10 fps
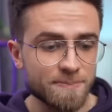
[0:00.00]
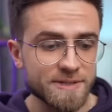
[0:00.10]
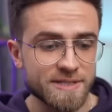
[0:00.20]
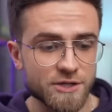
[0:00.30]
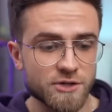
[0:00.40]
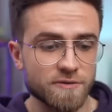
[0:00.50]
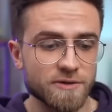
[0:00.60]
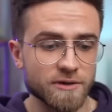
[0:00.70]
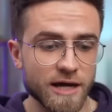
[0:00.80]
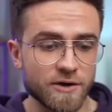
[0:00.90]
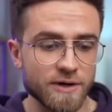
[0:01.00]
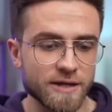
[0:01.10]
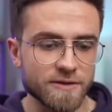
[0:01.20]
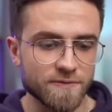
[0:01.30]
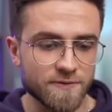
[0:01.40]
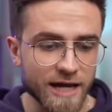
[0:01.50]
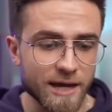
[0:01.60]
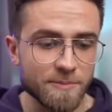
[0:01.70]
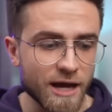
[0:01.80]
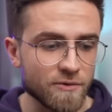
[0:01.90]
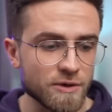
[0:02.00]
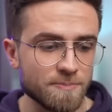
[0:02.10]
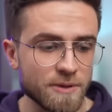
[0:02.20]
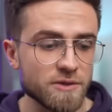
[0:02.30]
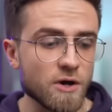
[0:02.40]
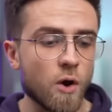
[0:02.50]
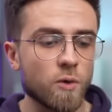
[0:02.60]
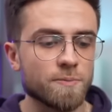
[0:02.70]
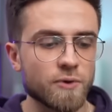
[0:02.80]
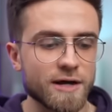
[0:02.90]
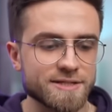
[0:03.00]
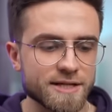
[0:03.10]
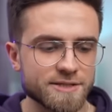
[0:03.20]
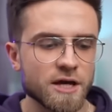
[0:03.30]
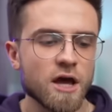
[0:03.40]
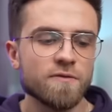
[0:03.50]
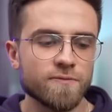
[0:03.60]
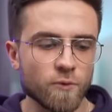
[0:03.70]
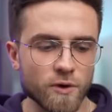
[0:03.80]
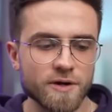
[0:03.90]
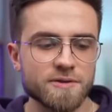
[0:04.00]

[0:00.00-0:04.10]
the position of the letter in the frame and repeat the whole process for